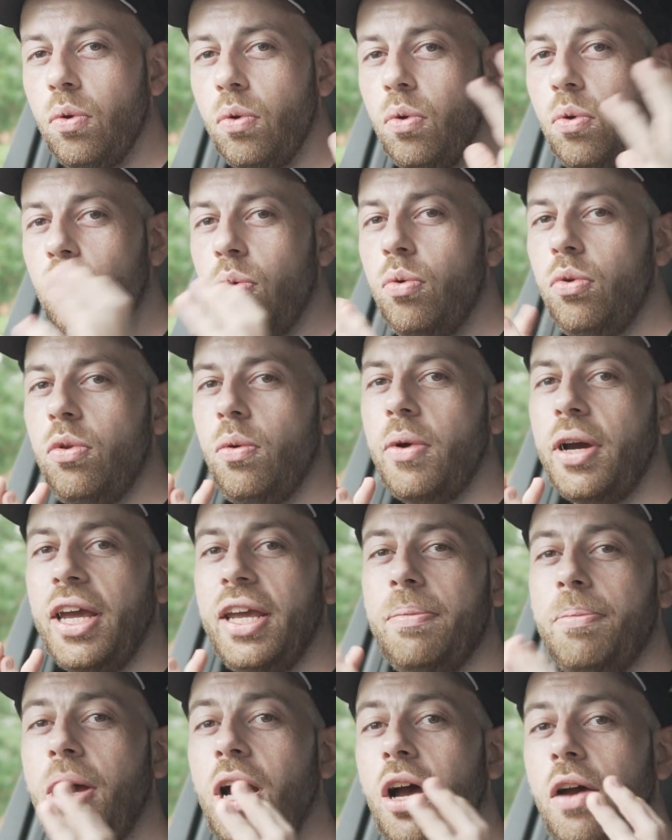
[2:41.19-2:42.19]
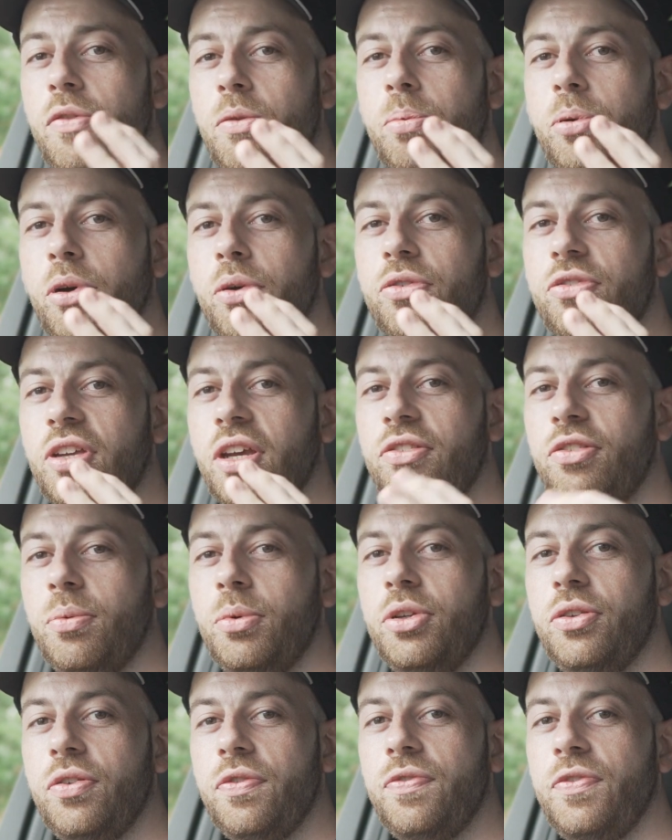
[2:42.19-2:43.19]
all the way part of the process. I
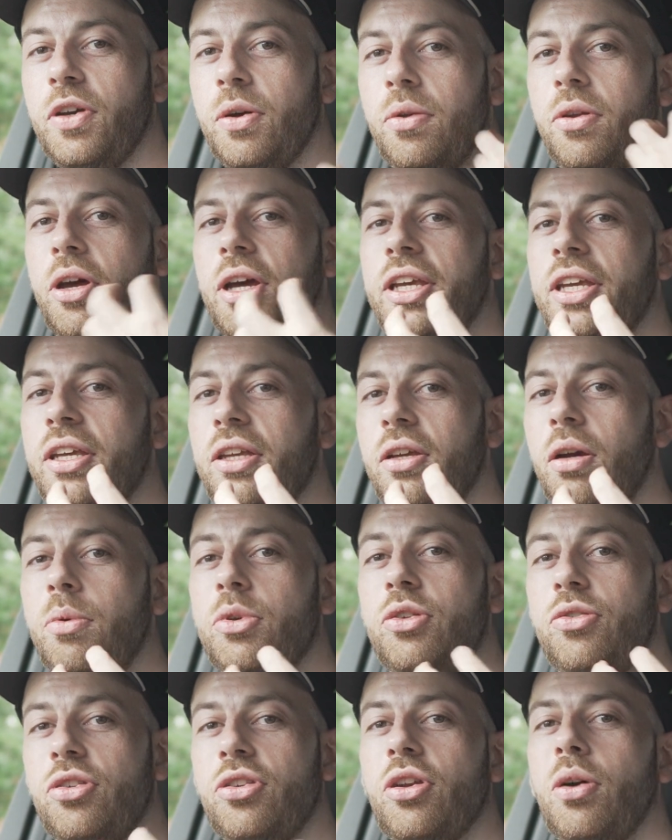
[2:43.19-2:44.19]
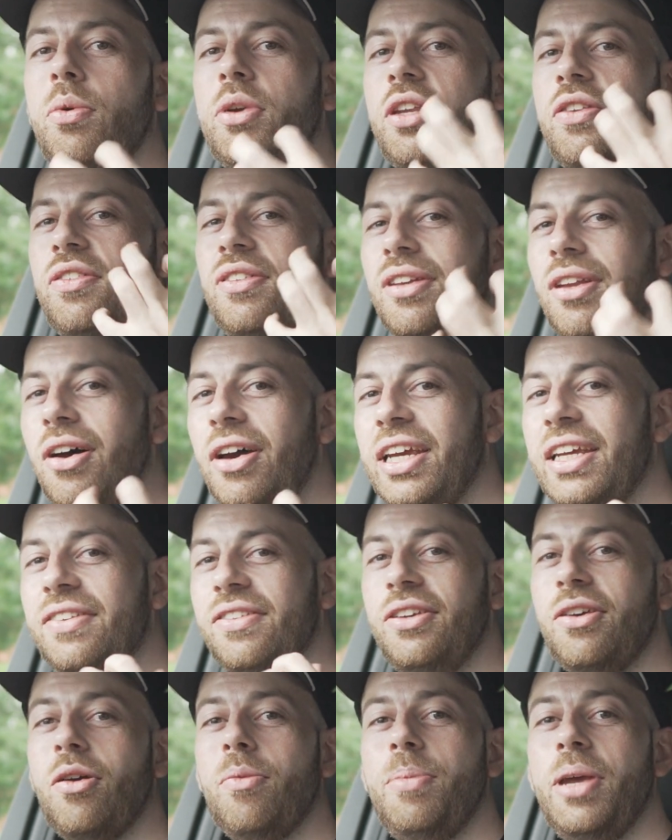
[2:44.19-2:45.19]
want you to feel like, I want you to know what it's like
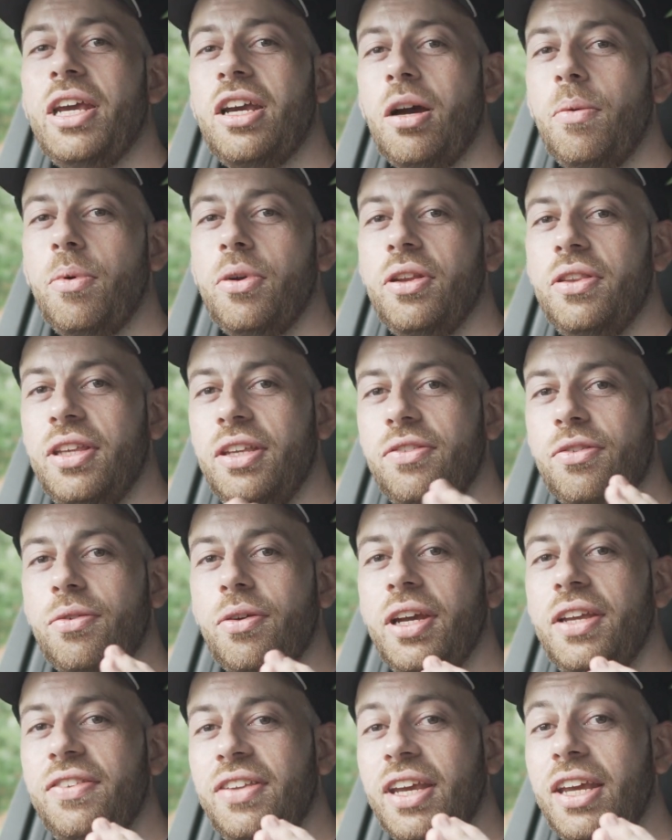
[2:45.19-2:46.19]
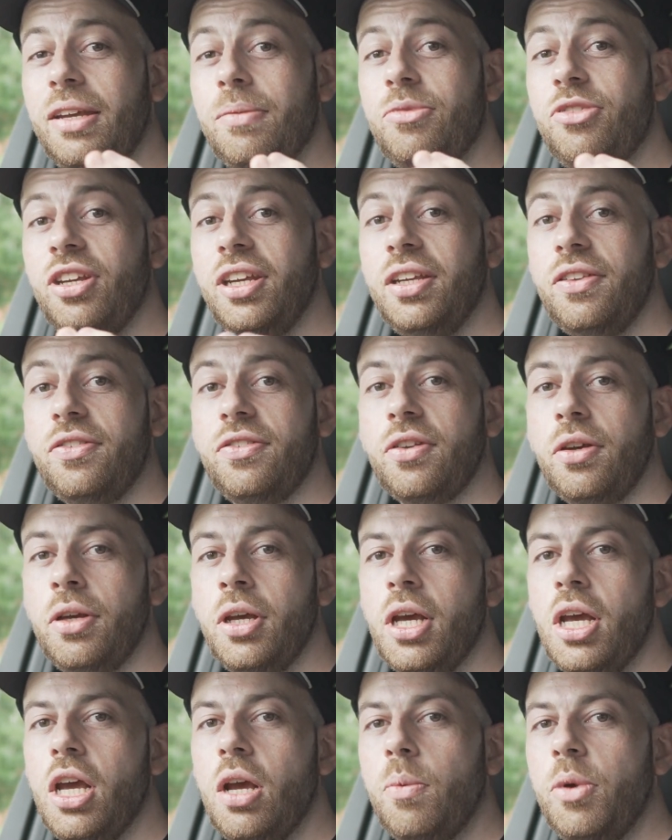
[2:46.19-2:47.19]
to go and pick up one of these crazy AMGs. So
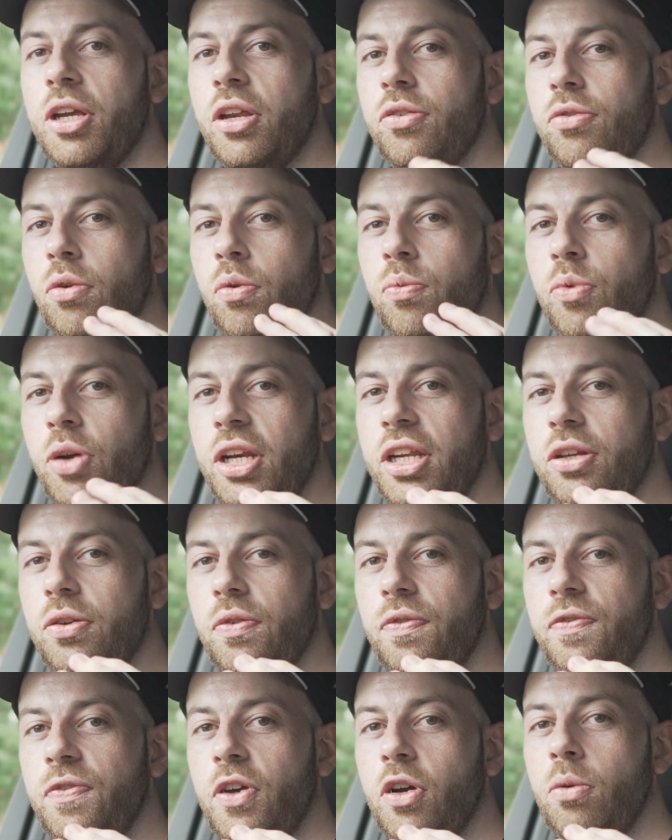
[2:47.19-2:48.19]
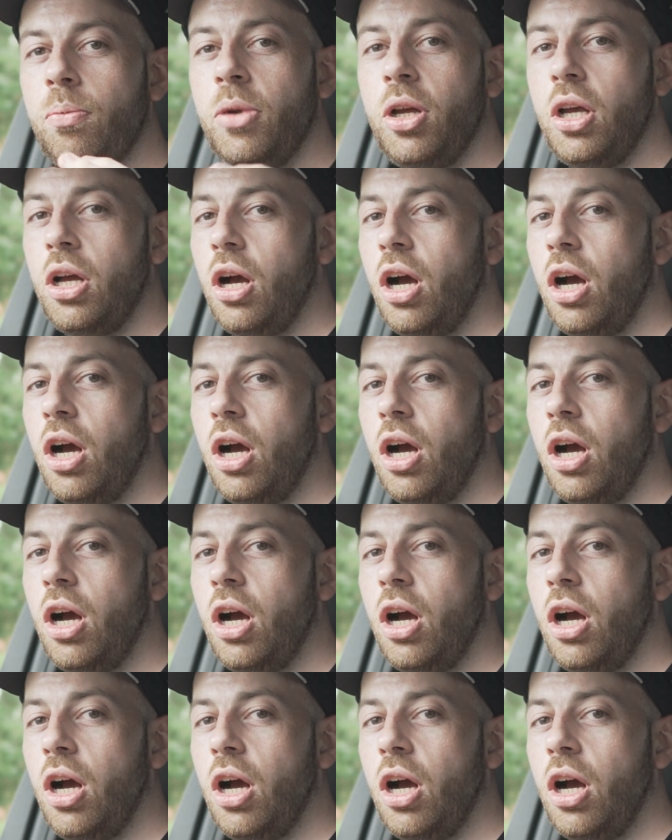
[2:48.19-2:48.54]
we're going to do a really good film.